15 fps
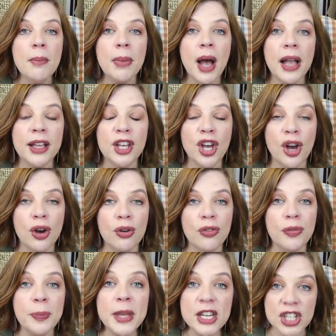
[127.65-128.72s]
Pine
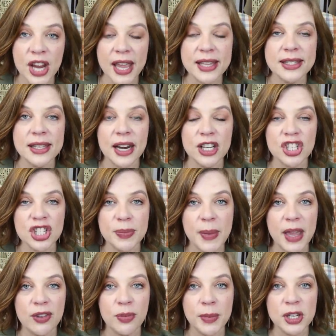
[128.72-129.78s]
Cove P Js that I just
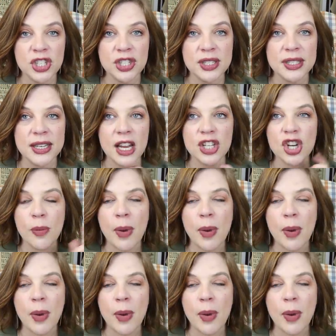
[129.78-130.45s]
made from Itch to Stitch.